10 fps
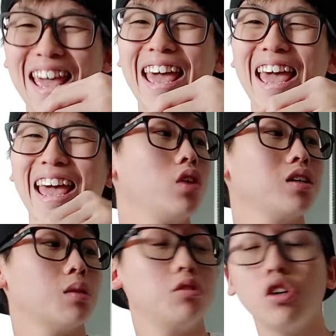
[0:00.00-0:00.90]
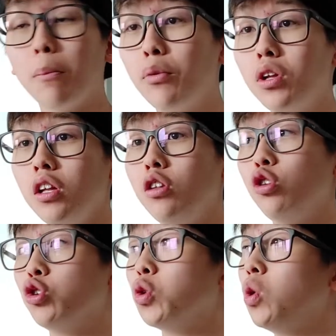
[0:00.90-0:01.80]
I'm gonna do next, I'm just gonna put it
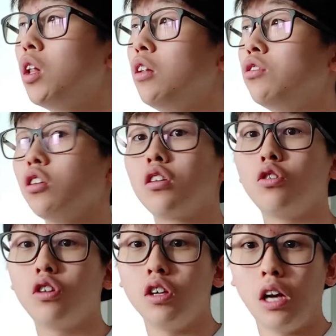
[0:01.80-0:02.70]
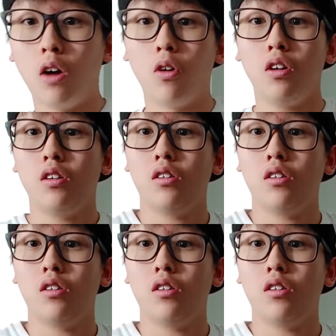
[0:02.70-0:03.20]
into the cooker now.